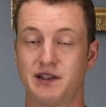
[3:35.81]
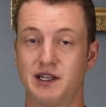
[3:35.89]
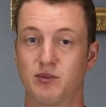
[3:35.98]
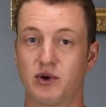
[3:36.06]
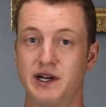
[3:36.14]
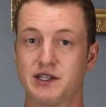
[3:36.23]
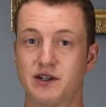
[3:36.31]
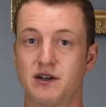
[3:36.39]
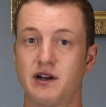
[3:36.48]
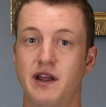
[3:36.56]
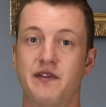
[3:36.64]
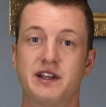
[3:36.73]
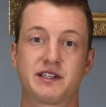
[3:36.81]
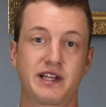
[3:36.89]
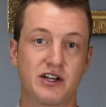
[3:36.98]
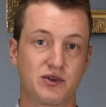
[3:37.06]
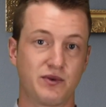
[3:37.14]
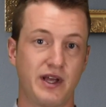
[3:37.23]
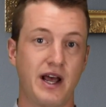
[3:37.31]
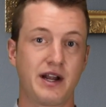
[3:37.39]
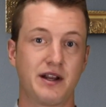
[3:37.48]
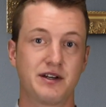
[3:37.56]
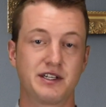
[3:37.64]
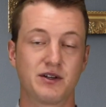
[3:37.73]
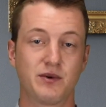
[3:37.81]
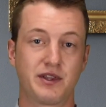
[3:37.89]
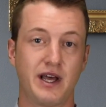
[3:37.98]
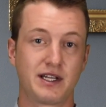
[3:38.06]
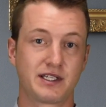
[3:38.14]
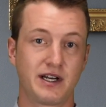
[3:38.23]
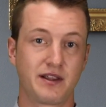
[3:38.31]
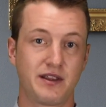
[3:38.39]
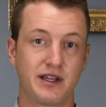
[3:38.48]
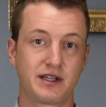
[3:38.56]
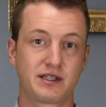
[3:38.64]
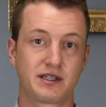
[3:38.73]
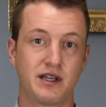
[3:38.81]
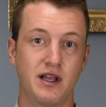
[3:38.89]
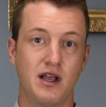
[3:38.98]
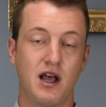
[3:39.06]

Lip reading: the appraiser and they schedule that and deal with that side of things.